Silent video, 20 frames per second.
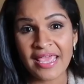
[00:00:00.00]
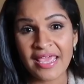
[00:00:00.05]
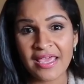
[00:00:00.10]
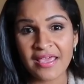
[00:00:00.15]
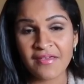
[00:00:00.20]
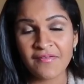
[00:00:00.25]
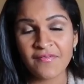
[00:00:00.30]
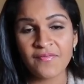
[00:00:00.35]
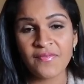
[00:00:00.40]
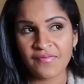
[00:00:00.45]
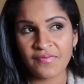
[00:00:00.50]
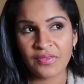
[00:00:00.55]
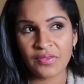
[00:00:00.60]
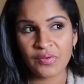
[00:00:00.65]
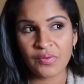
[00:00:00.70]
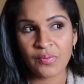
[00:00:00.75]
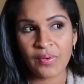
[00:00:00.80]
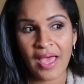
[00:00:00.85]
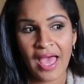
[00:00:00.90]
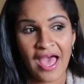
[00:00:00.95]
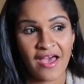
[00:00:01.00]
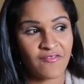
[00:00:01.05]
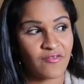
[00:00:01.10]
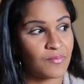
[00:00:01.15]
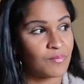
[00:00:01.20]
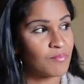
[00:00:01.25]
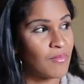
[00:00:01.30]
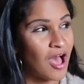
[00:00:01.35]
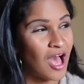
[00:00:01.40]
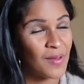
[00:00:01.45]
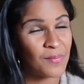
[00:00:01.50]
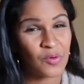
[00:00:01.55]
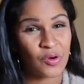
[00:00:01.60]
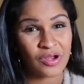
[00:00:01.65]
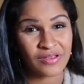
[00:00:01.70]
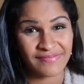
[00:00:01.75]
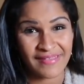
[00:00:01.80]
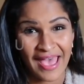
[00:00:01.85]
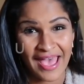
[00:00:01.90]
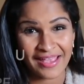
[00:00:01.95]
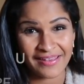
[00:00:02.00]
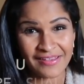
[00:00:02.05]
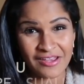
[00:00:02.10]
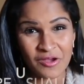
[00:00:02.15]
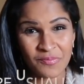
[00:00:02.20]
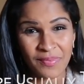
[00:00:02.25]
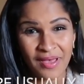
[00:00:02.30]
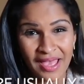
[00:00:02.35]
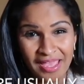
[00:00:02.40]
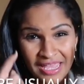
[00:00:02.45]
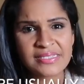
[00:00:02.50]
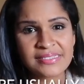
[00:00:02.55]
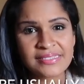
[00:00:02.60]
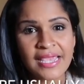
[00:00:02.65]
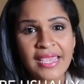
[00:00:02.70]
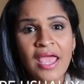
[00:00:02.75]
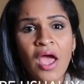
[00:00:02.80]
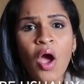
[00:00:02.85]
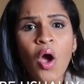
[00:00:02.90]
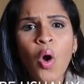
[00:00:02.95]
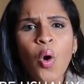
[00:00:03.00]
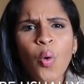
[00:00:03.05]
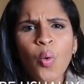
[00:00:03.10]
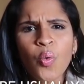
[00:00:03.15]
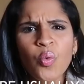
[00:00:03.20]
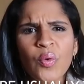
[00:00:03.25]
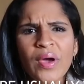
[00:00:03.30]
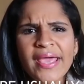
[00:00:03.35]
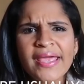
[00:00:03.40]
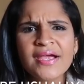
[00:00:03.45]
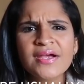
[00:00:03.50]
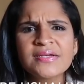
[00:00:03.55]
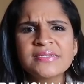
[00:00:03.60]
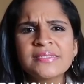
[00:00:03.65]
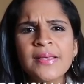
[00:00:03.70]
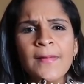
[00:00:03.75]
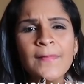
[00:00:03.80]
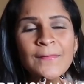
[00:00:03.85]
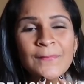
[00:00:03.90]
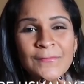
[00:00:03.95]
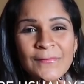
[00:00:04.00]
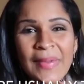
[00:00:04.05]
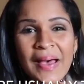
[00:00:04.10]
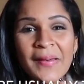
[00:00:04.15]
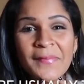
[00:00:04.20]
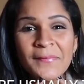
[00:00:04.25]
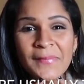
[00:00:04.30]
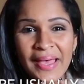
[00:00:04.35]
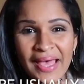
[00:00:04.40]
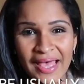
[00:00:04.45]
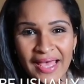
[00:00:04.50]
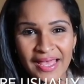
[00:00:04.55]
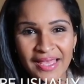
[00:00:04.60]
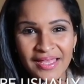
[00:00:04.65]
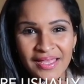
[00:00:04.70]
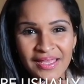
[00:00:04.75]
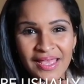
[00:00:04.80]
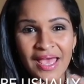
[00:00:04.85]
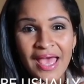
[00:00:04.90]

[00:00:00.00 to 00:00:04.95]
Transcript: If you have mom or dad nearby, say, where's mama?